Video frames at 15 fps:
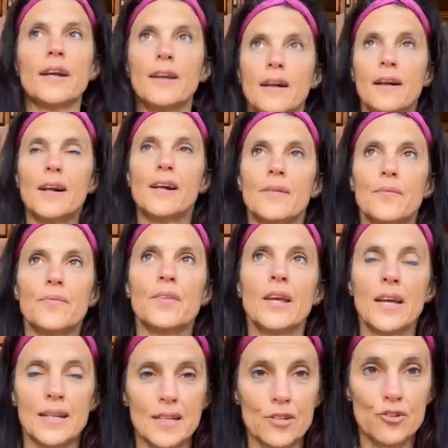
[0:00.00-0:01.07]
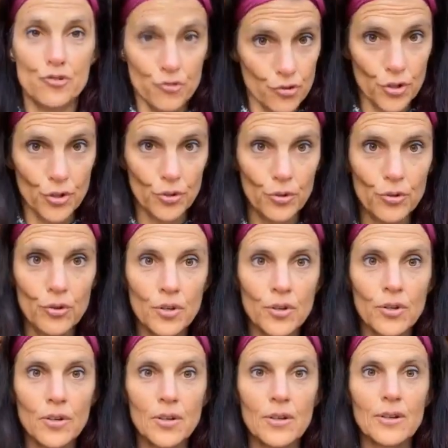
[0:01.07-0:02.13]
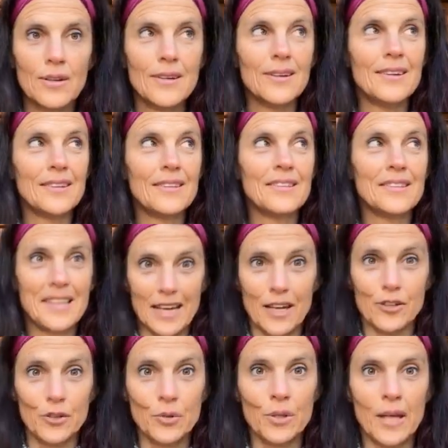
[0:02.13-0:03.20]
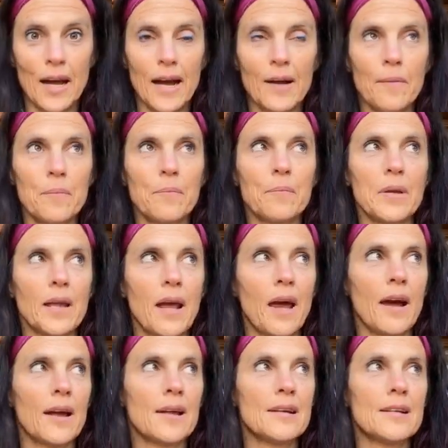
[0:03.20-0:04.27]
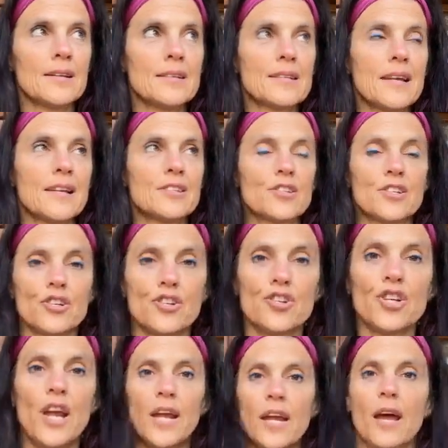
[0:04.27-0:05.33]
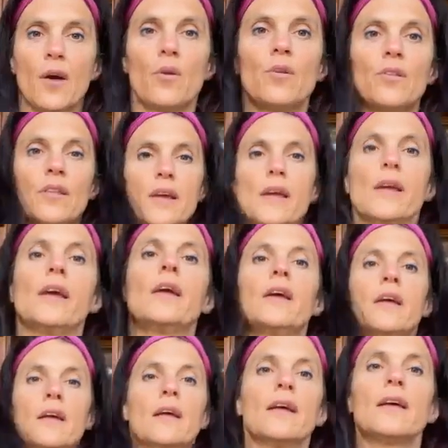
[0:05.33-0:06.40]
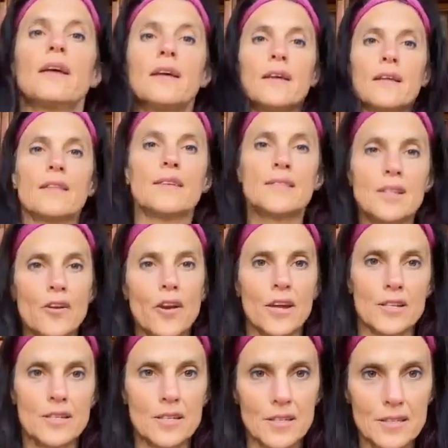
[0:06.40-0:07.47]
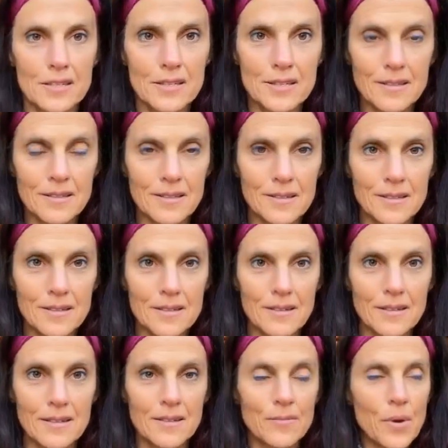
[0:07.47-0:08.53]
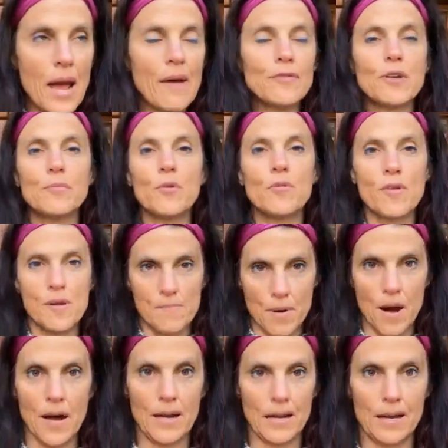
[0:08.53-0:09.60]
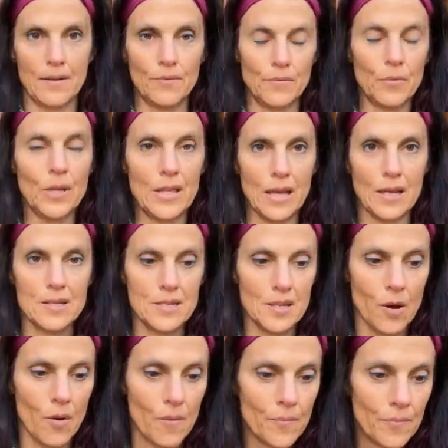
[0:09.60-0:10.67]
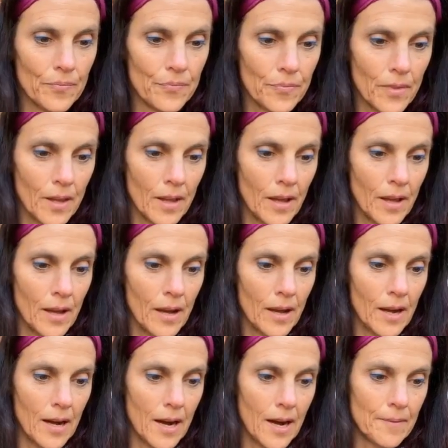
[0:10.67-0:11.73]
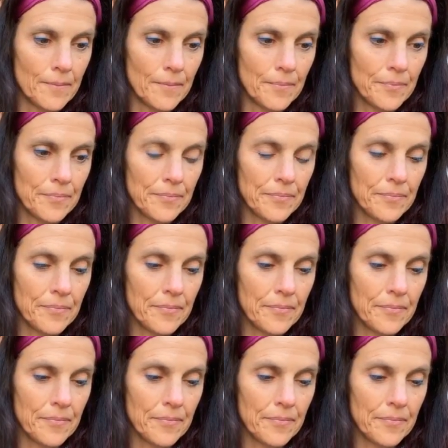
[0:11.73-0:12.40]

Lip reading: of it. And it's true that I do that because it's to shake out the seriousness. We have to move our body with it. So I